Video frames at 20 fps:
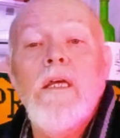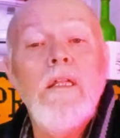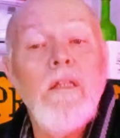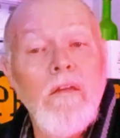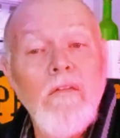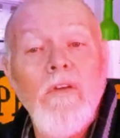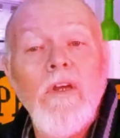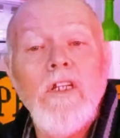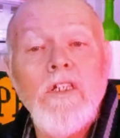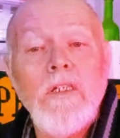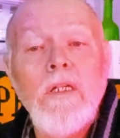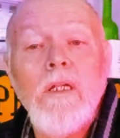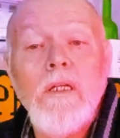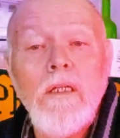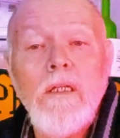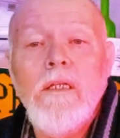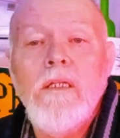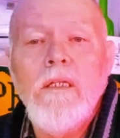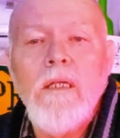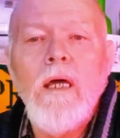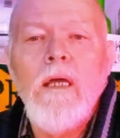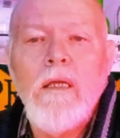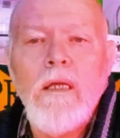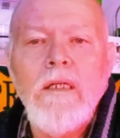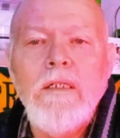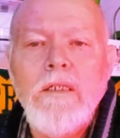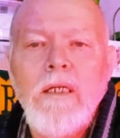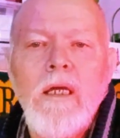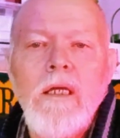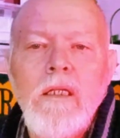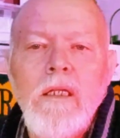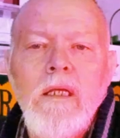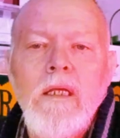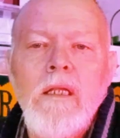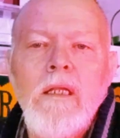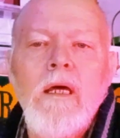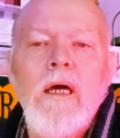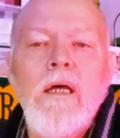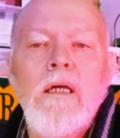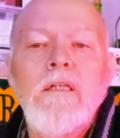It eventually did take us
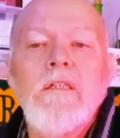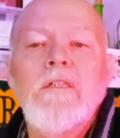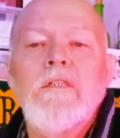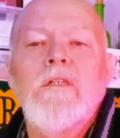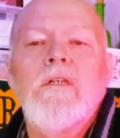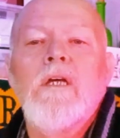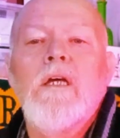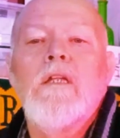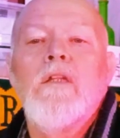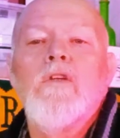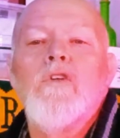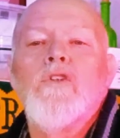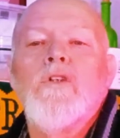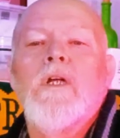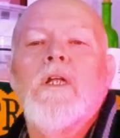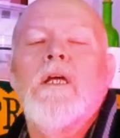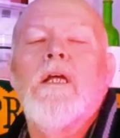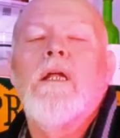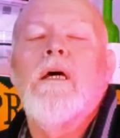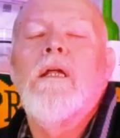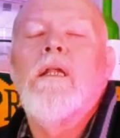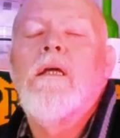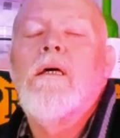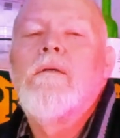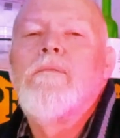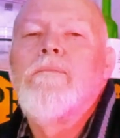18 days to get to Trinidad.